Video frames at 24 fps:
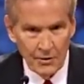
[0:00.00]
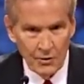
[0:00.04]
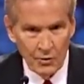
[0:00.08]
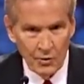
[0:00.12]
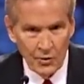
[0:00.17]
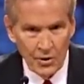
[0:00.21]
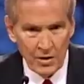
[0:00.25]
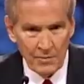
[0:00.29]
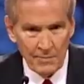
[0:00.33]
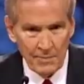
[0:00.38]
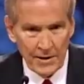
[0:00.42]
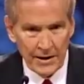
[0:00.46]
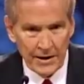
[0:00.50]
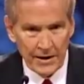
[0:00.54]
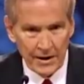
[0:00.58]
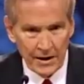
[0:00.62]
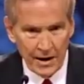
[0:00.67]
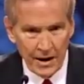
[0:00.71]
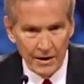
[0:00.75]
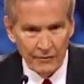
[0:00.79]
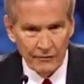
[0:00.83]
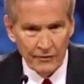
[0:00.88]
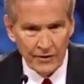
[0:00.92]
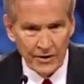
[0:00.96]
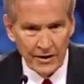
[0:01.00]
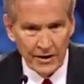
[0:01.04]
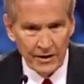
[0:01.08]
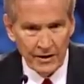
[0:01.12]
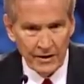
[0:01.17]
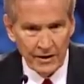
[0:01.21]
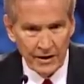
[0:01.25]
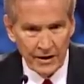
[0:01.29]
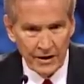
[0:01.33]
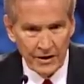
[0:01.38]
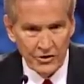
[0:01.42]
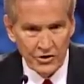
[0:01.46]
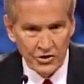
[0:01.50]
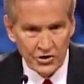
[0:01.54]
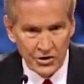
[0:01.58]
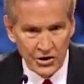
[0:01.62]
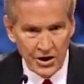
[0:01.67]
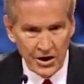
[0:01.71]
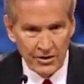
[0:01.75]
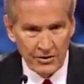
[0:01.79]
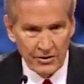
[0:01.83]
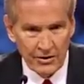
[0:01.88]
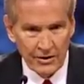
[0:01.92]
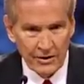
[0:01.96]
We are to be confident in
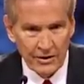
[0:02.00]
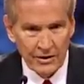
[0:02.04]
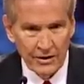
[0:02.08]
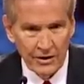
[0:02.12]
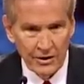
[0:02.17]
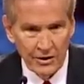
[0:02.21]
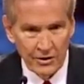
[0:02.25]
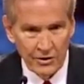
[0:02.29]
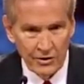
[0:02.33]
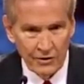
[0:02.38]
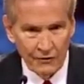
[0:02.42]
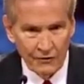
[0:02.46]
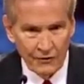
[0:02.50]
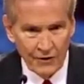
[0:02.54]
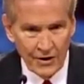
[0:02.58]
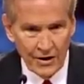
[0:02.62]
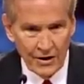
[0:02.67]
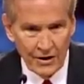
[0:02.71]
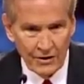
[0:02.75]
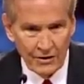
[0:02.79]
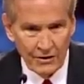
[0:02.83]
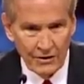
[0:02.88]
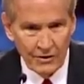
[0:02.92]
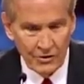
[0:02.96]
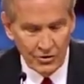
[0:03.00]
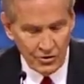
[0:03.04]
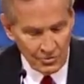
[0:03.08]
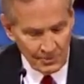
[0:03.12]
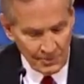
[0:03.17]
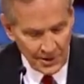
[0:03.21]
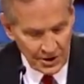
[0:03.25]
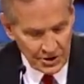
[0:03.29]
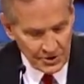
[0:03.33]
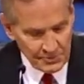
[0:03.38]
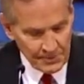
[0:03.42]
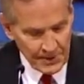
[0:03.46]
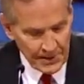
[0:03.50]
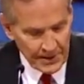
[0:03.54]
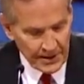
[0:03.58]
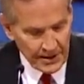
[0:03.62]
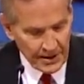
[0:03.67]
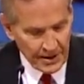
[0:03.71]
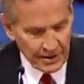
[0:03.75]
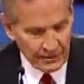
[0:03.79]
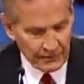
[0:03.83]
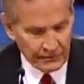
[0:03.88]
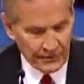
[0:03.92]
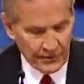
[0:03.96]
sharing your faith. You must be
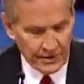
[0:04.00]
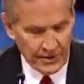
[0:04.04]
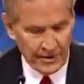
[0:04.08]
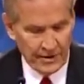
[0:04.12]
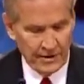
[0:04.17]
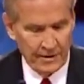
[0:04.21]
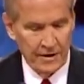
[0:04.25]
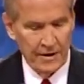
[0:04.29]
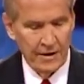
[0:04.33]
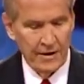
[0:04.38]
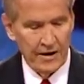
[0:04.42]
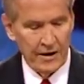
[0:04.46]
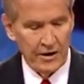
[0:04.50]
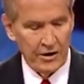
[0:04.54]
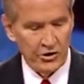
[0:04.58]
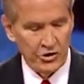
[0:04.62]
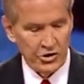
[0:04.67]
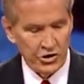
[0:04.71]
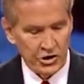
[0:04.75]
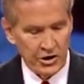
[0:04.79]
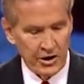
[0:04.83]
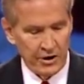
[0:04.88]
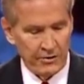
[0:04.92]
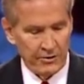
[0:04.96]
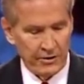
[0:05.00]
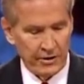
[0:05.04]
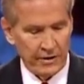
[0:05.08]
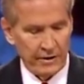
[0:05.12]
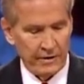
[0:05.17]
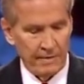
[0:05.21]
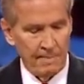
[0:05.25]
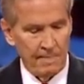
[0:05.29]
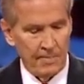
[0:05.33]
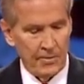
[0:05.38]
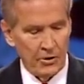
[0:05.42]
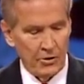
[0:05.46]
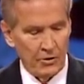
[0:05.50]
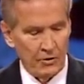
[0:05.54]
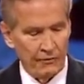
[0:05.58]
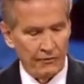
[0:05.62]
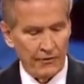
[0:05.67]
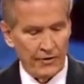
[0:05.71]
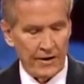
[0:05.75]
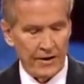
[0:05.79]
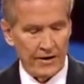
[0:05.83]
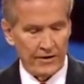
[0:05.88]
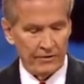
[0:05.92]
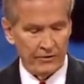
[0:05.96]
confident in sharing your
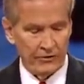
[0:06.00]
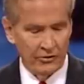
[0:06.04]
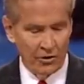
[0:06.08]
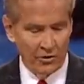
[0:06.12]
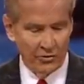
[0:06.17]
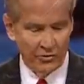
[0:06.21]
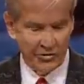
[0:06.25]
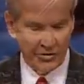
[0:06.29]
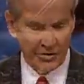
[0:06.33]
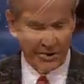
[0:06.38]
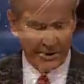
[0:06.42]
faith. Notice